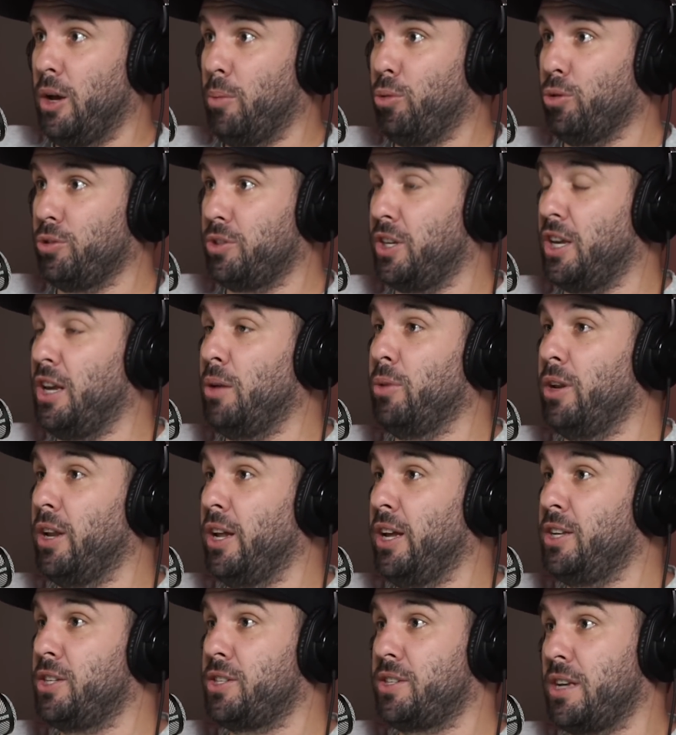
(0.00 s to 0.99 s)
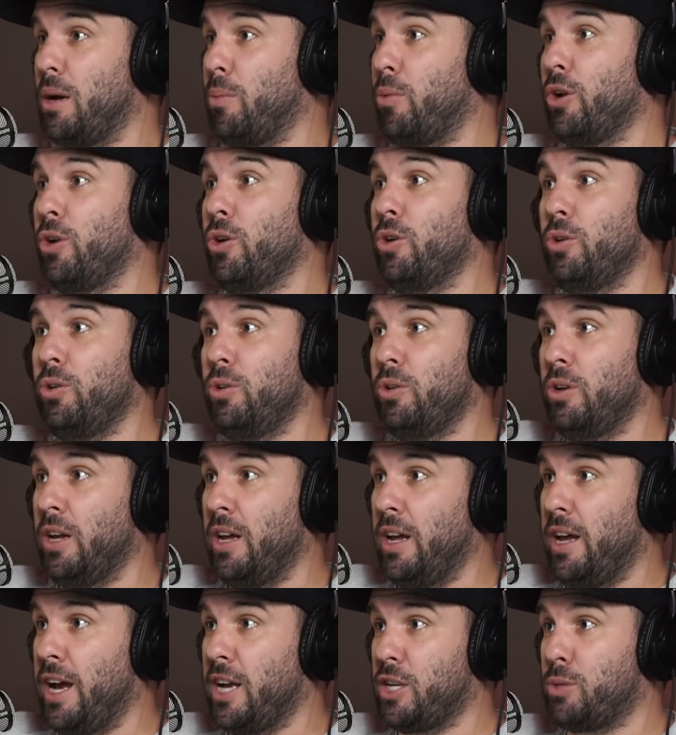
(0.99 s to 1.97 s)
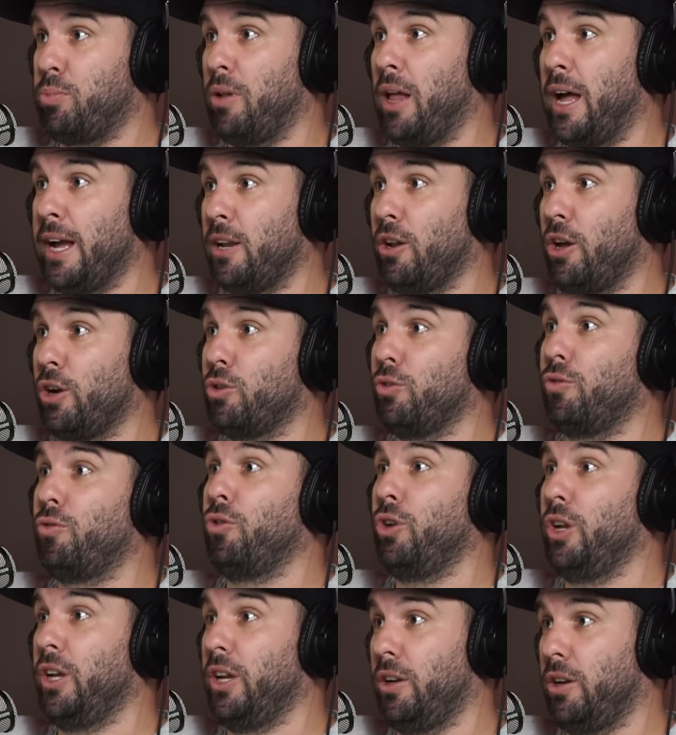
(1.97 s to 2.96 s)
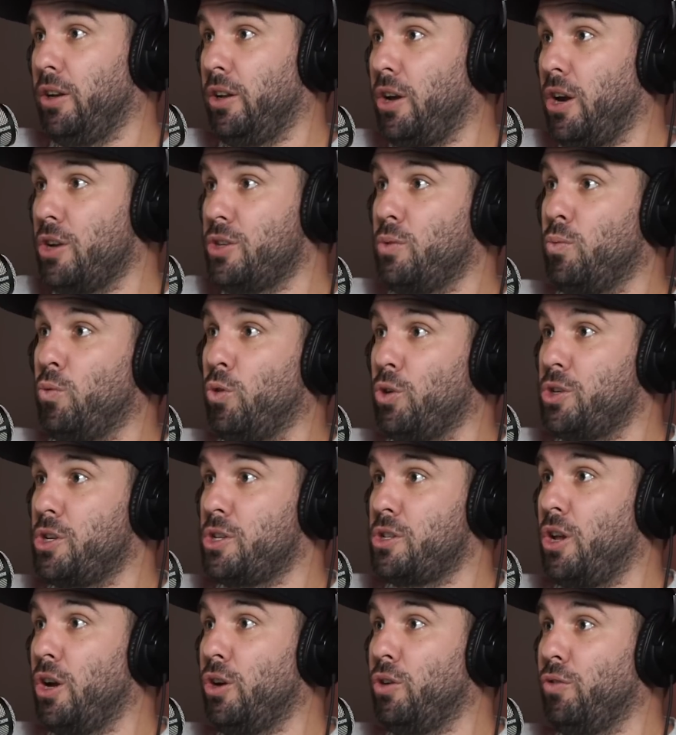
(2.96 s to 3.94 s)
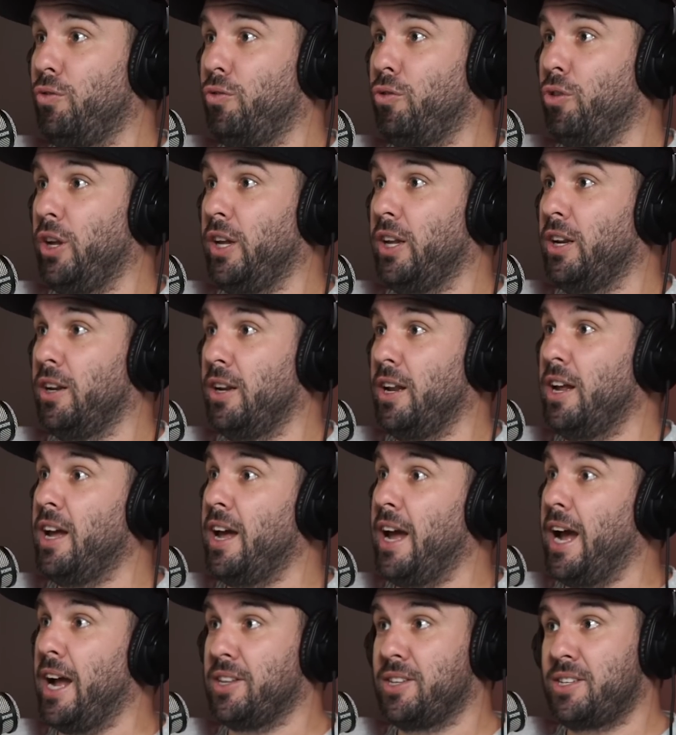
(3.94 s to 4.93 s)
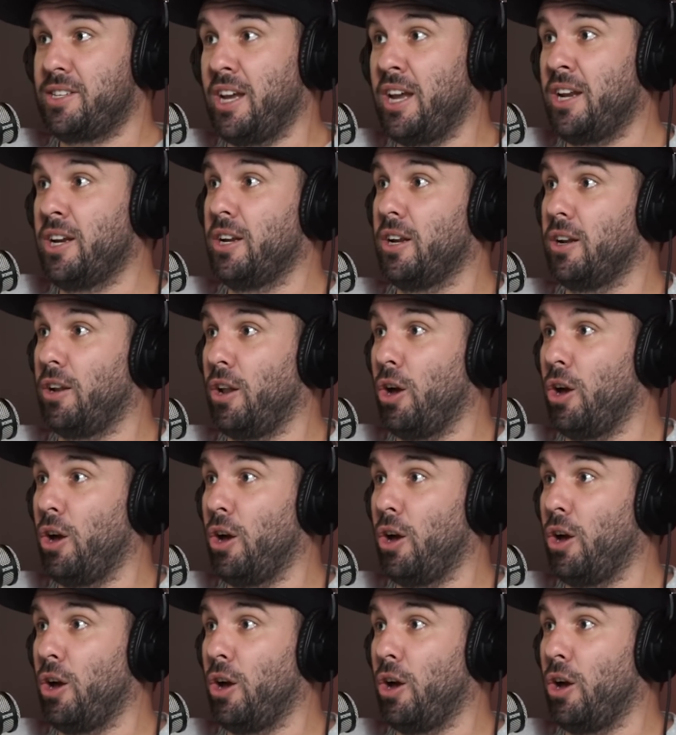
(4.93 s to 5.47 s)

put to him, and he's someone who has played local footy and goes and watches local footy and seen it at